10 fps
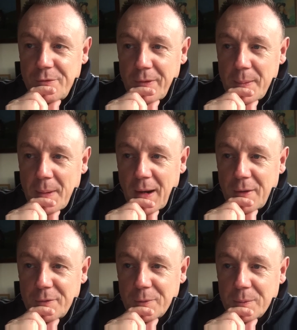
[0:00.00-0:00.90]
Very
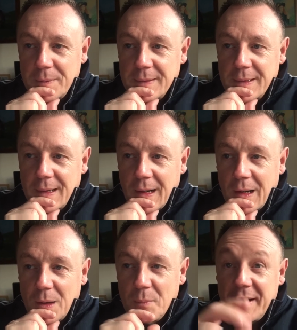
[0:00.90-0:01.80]
powerful.
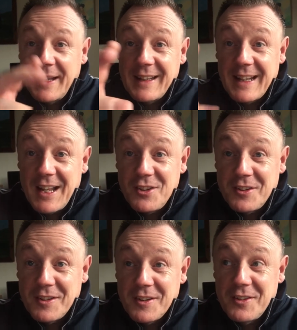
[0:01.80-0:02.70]
And in the
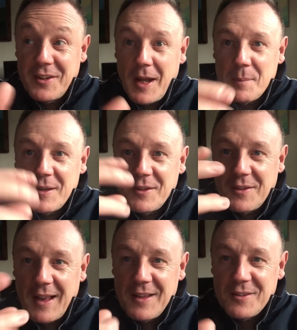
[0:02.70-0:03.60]
kitchen, the same.
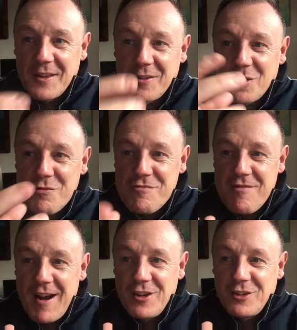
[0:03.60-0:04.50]
It's this
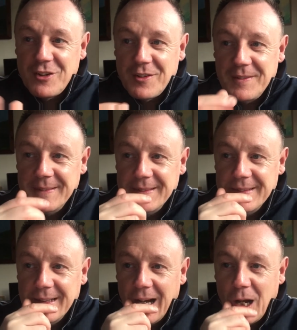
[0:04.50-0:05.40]
creation.
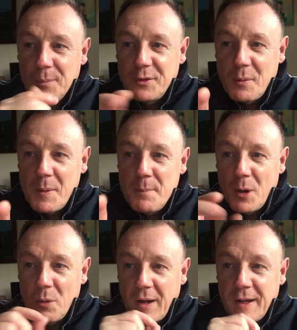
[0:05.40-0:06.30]
So
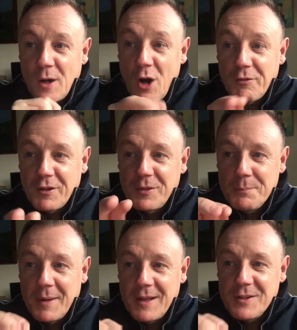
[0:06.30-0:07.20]
Imbolc in Irish
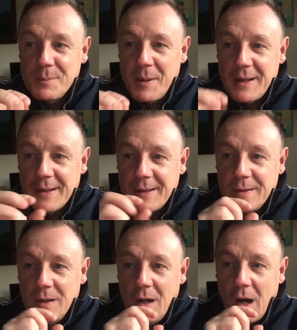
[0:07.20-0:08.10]
means belly.
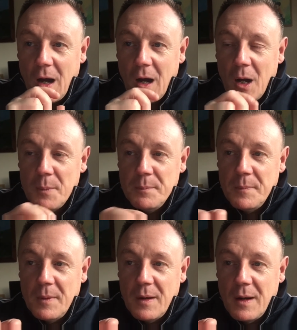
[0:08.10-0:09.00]

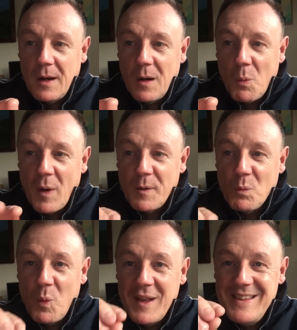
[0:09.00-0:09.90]

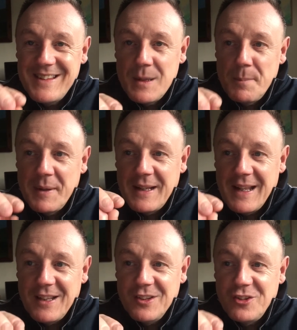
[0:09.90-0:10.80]
When winter
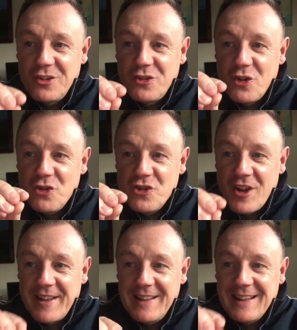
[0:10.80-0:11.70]
begins to
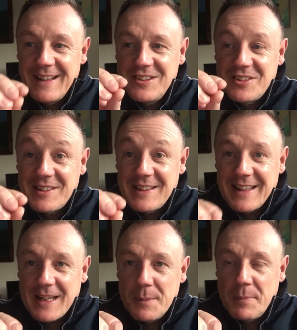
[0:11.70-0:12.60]
gently
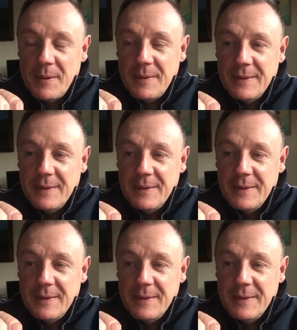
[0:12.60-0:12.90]
sleep,